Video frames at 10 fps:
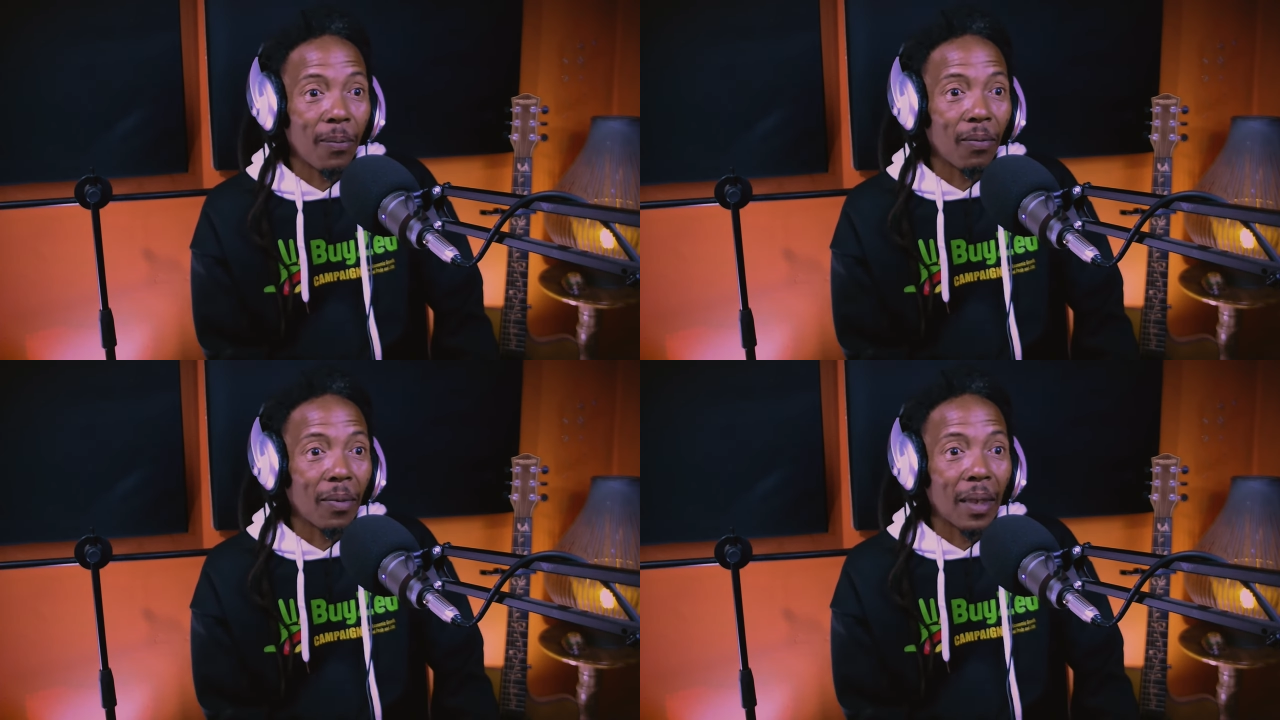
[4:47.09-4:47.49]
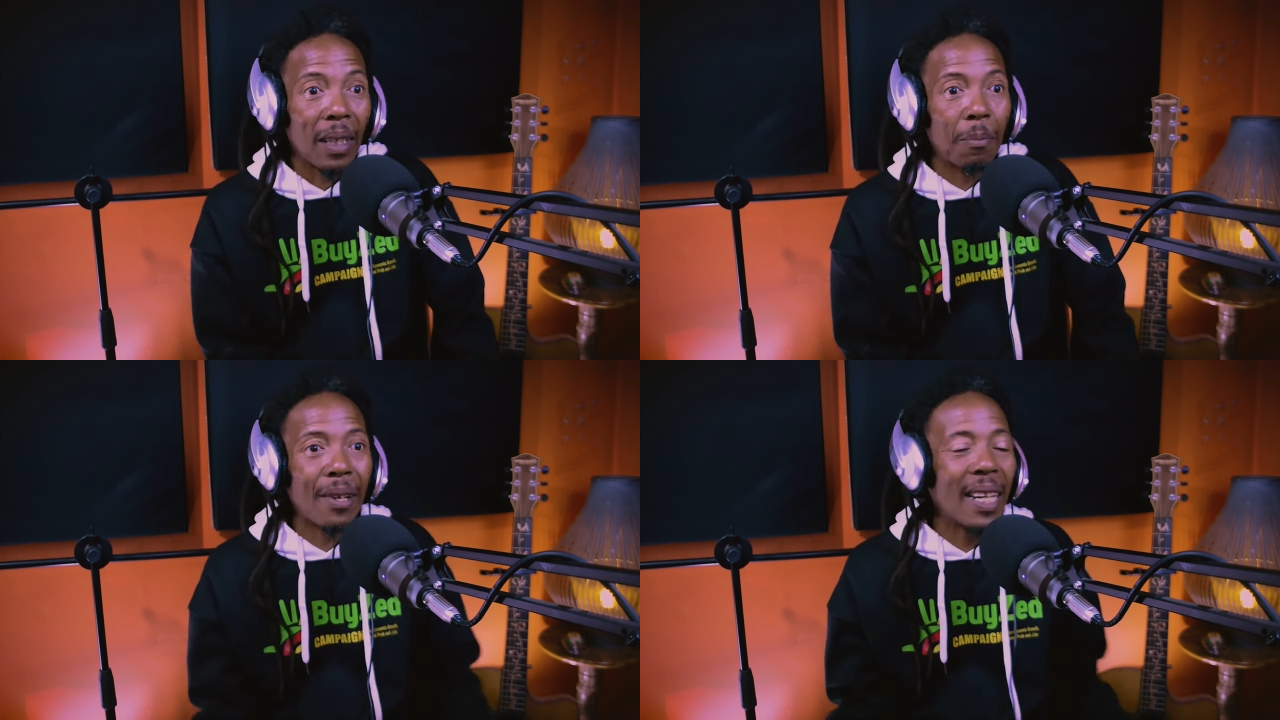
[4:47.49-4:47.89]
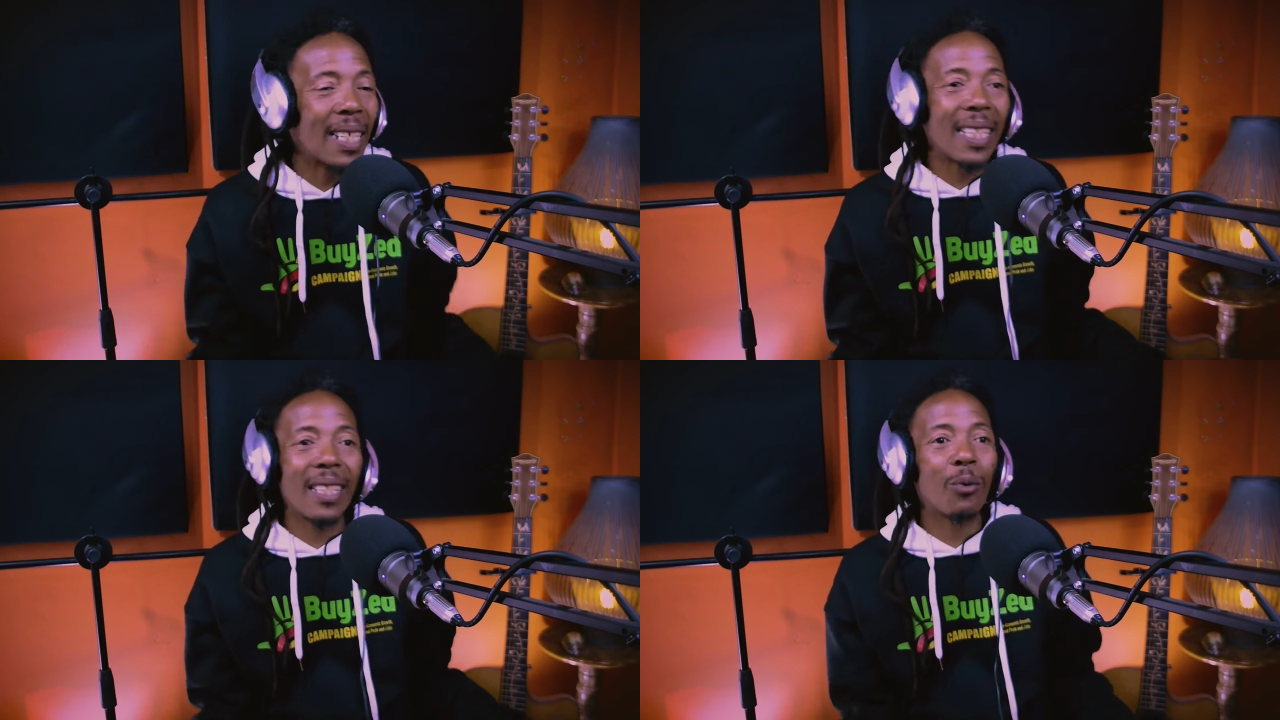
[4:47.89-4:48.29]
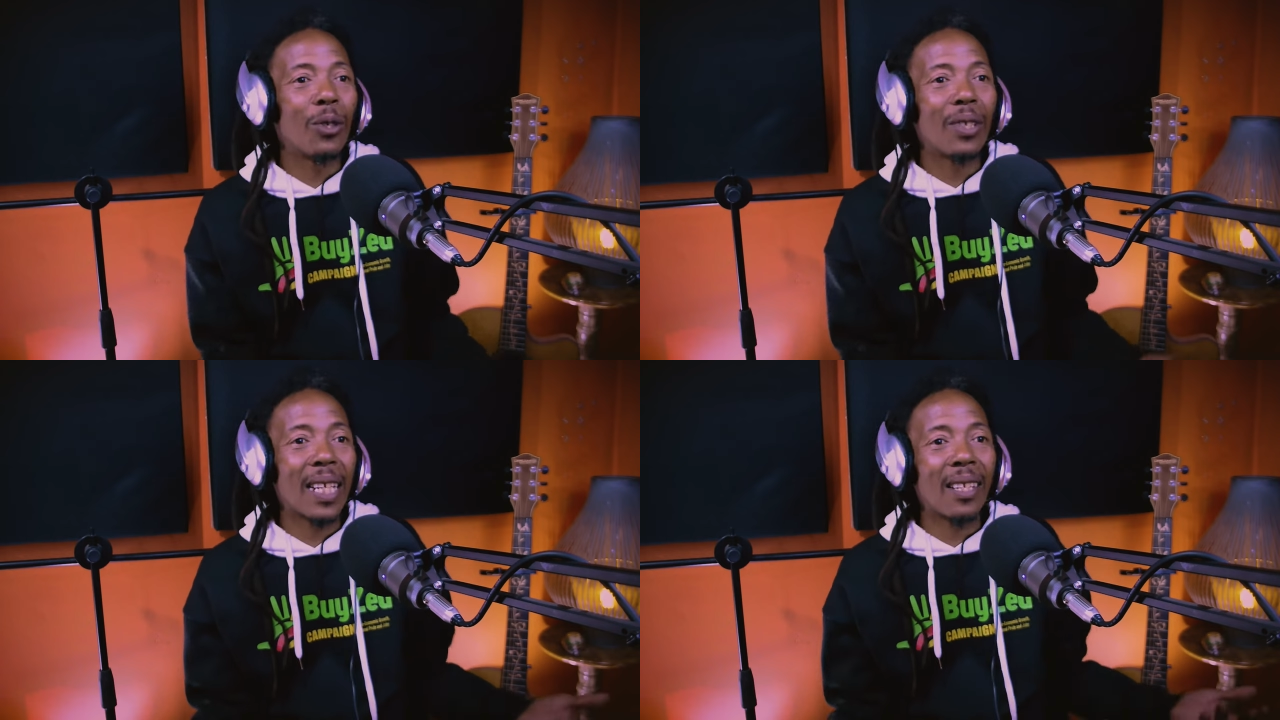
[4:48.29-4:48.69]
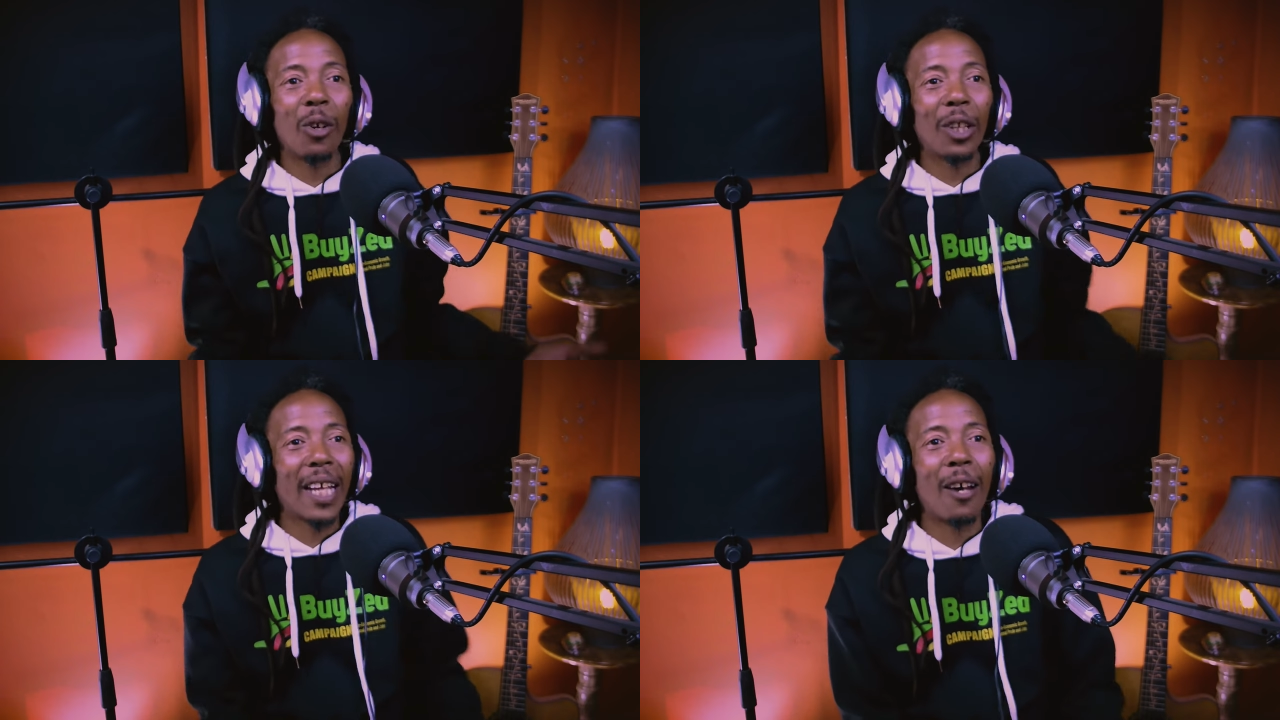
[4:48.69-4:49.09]
the prices will
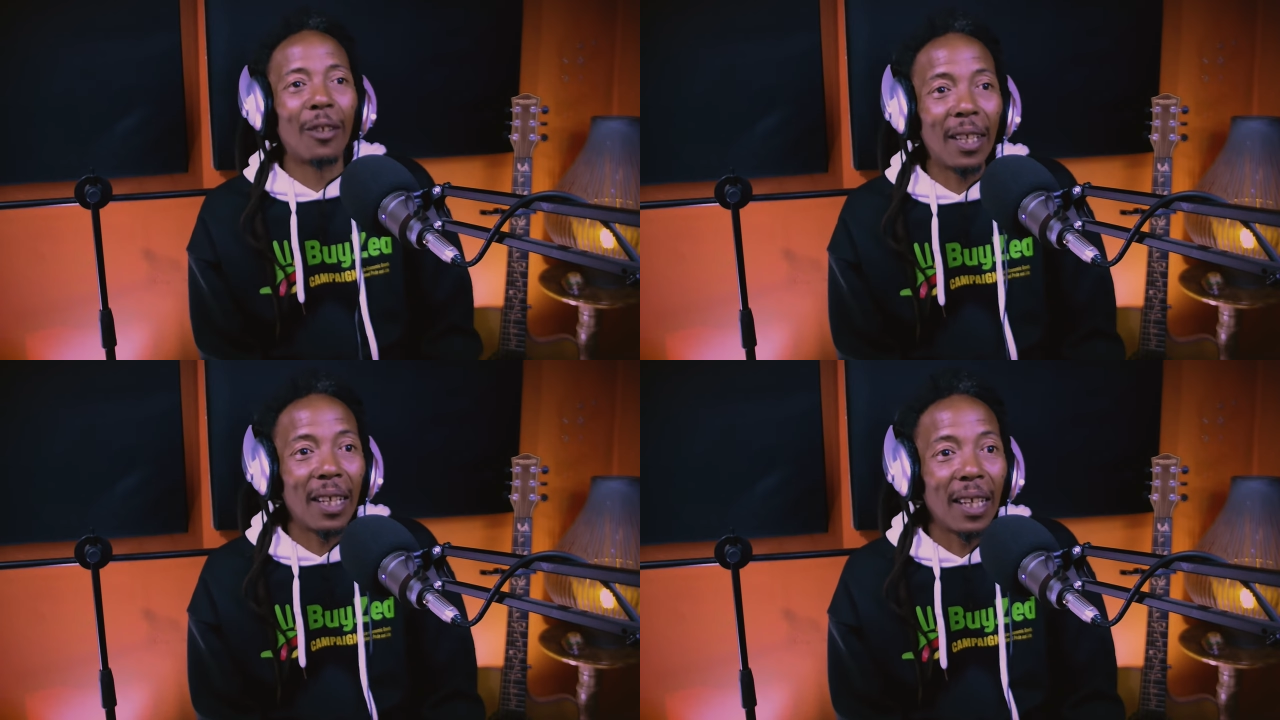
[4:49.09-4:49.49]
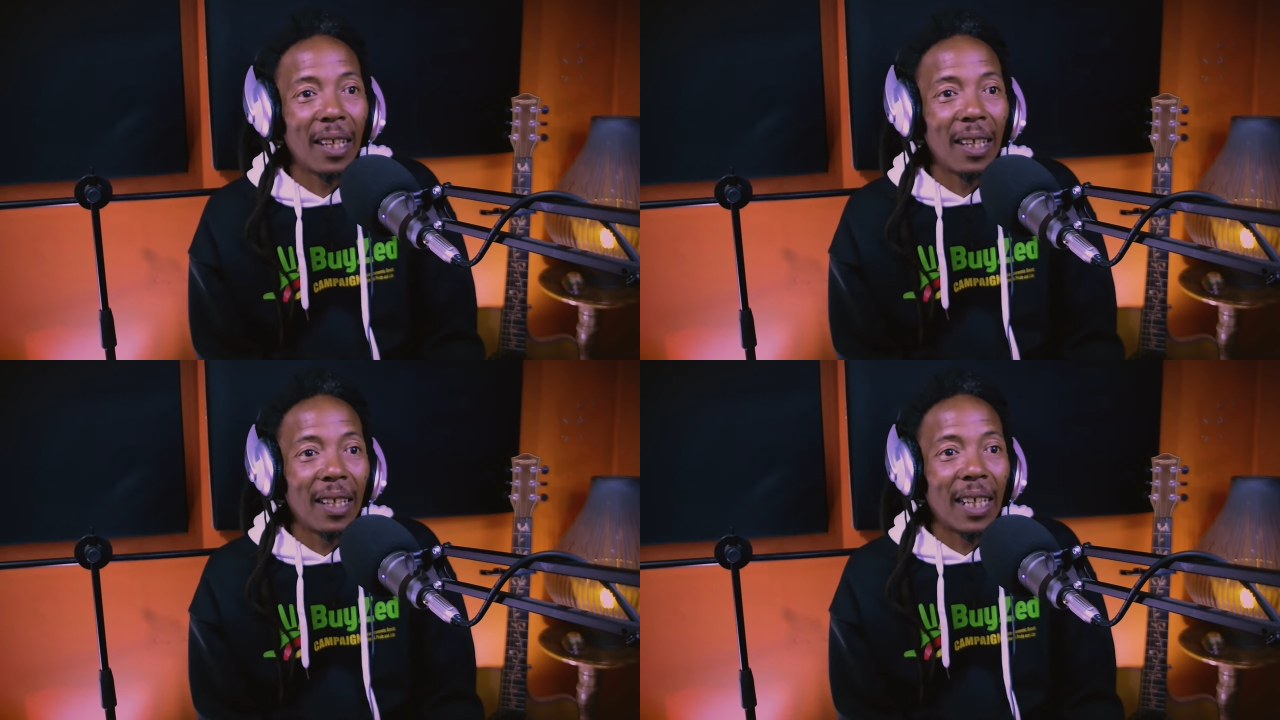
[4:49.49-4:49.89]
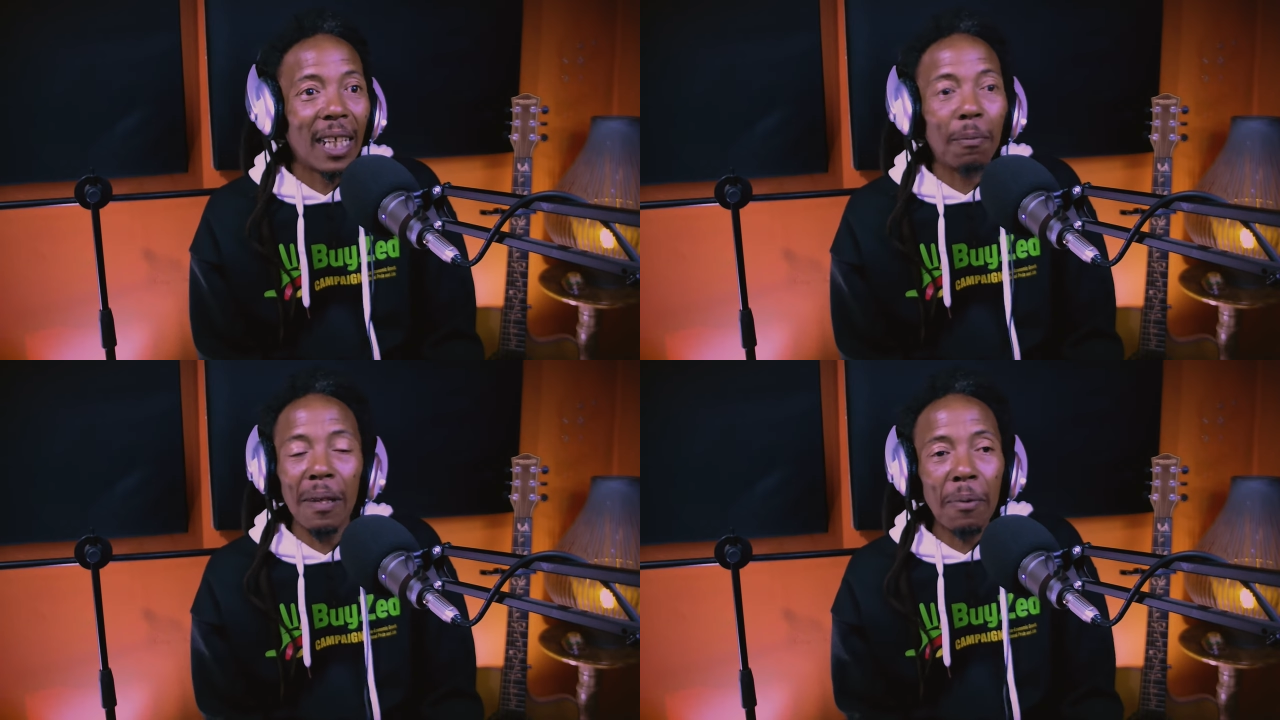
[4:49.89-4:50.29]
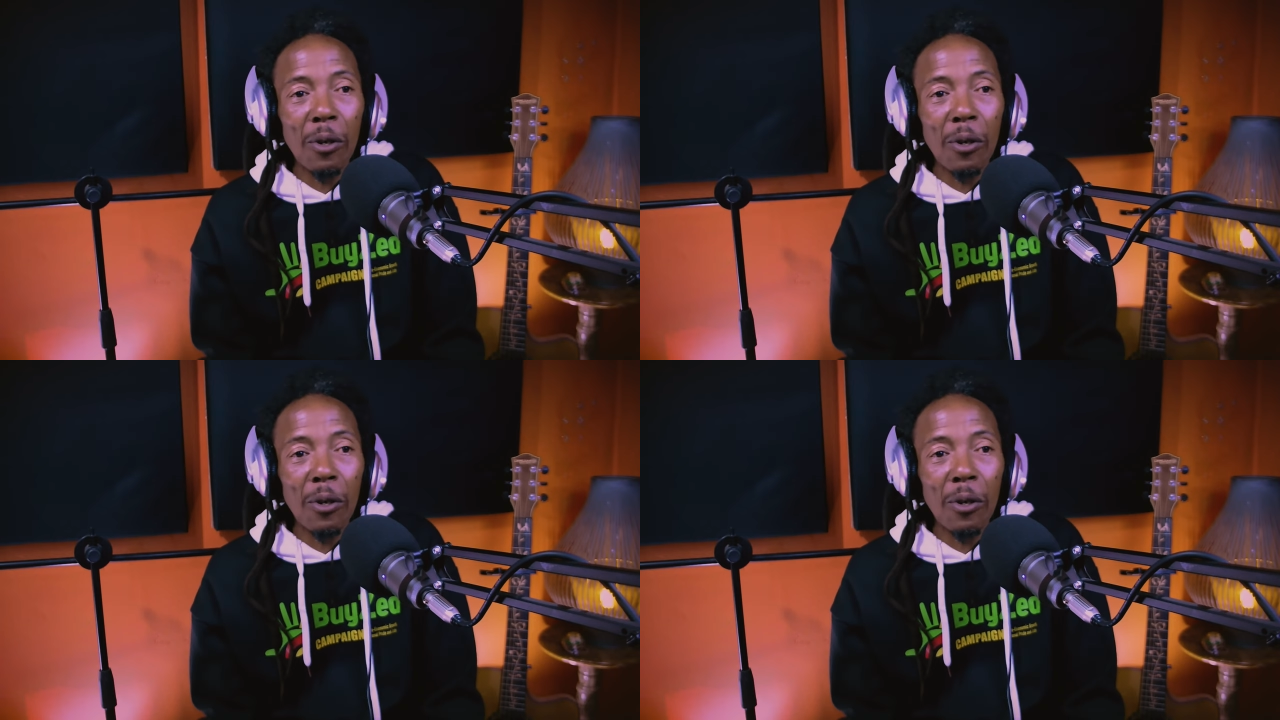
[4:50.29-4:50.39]
just go down. And